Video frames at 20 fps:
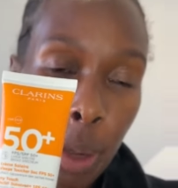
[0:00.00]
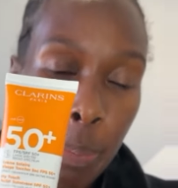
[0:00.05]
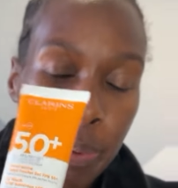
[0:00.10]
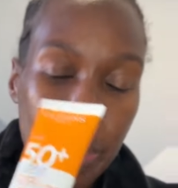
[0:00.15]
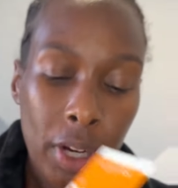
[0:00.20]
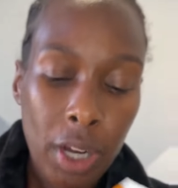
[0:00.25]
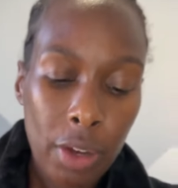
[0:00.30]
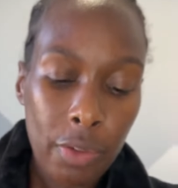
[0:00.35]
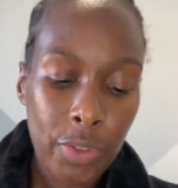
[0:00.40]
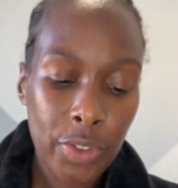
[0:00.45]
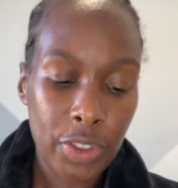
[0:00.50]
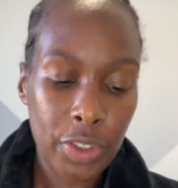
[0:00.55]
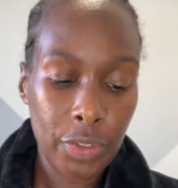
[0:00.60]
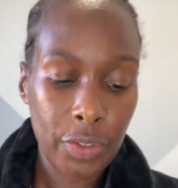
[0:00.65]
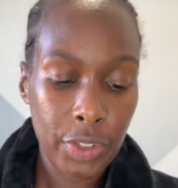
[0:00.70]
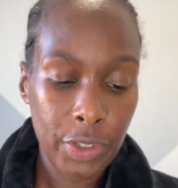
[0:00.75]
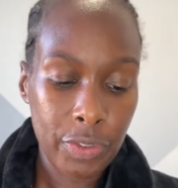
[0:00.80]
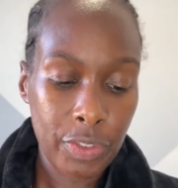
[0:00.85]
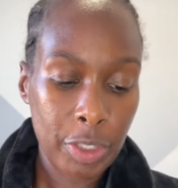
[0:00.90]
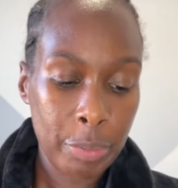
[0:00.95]
it off with the
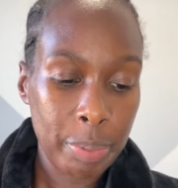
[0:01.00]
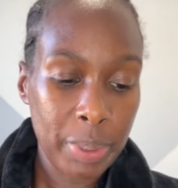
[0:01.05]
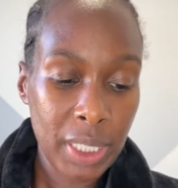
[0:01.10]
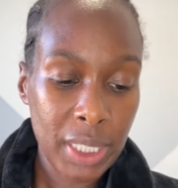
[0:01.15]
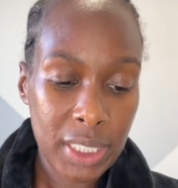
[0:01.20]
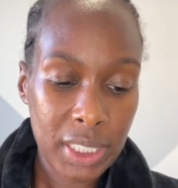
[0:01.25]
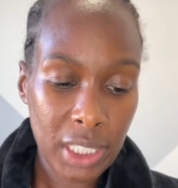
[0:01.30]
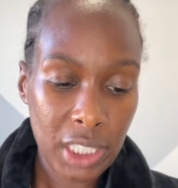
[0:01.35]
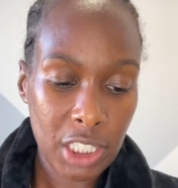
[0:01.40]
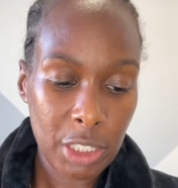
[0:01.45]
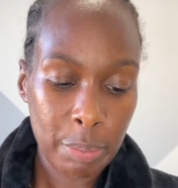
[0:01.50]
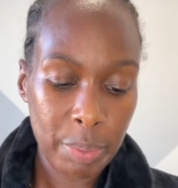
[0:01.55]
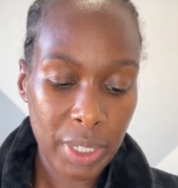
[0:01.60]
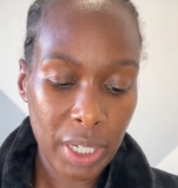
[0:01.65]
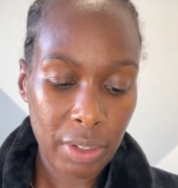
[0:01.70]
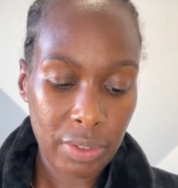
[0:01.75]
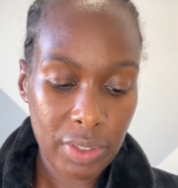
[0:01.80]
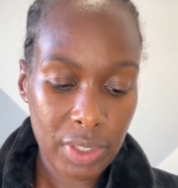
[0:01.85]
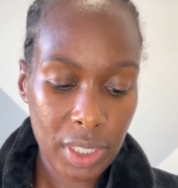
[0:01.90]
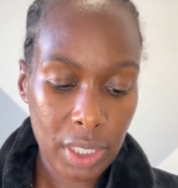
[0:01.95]
50+ SPF
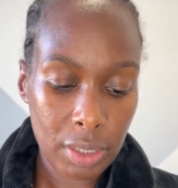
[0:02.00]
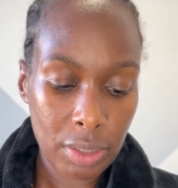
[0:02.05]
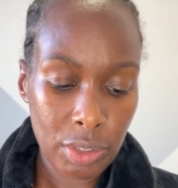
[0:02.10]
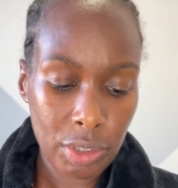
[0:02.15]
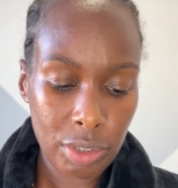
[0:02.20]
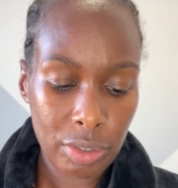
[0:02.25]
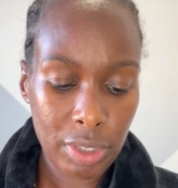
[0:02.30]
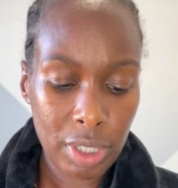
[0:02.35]
sunscreen